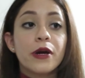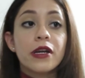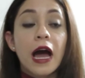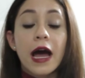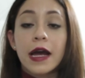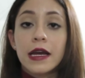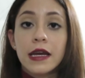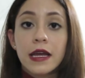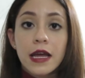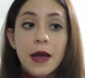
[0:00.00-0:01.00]
but
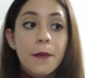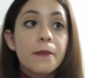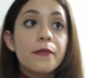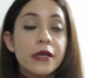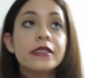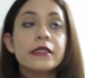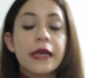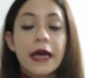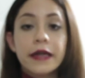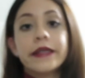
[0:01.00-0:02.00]
I miss
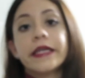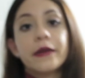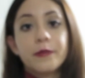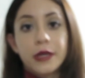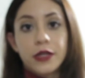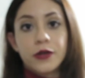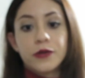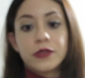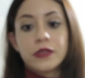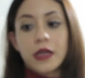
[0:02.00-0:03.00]
editing
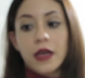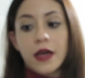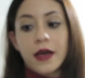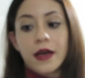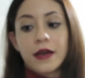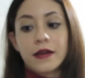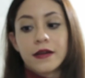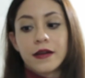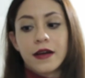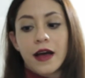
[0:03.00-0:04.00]
videos and
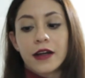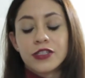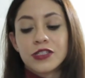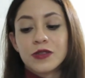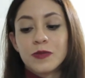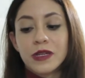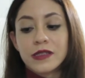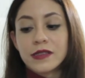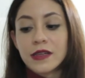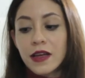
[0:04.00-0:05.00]
I just
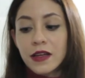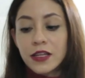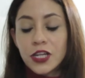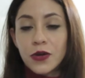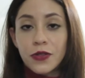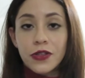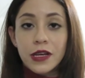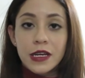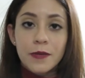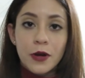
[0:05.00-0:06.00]
miss, you know,
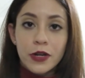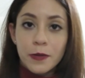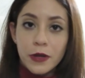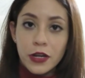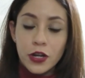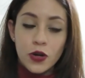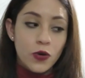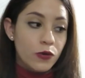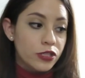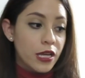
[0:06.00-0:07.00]
thinking about a
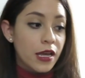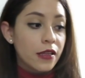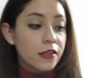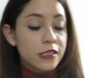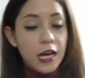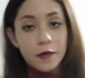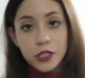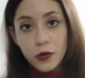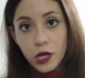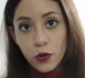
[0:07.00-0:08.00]
video, taking the time
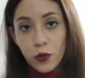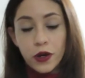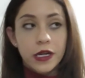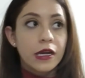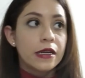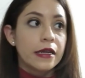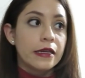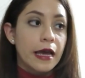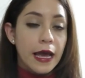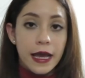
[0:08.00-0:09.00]
to record it and
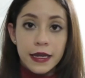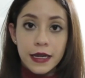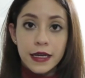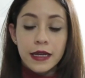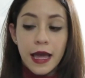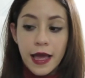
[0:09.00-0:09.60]
edit